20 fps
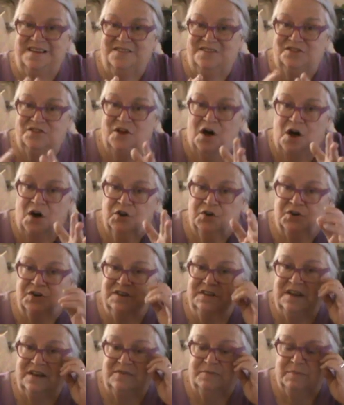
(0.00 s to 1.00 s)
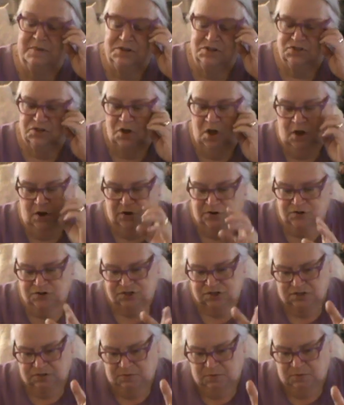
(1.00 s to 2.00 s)
is longer. It takes much longer
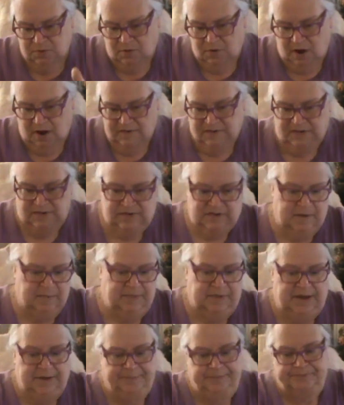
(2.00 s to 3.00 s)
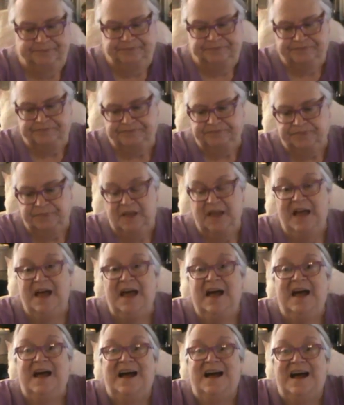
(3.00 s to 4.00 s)
to harvest something.
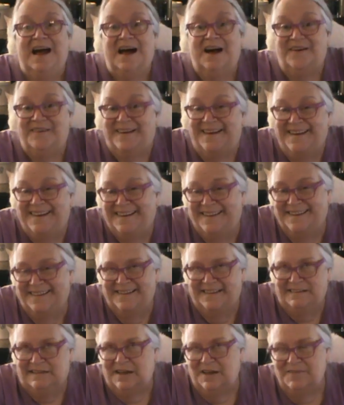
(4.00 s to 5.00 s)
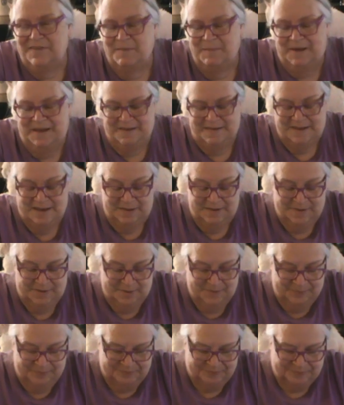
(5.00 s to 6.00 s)
Okay, if that makes sense.